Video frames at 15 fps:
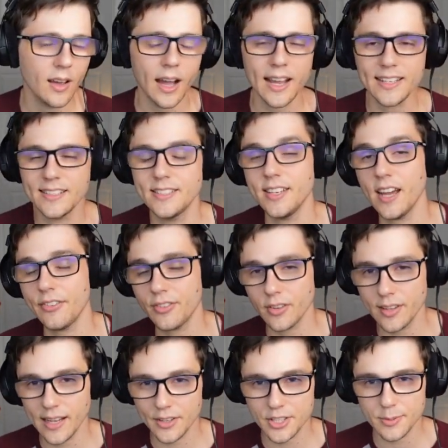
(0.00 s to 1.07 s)
I
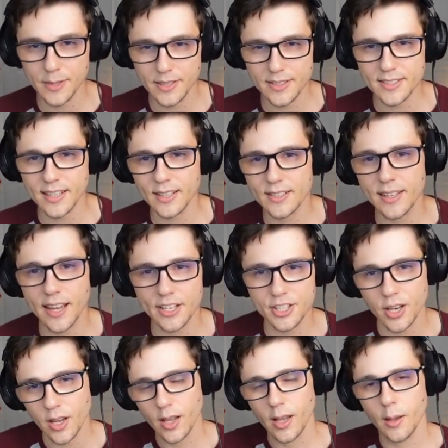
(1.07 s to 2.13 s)
definitely outspeed the Sandslash.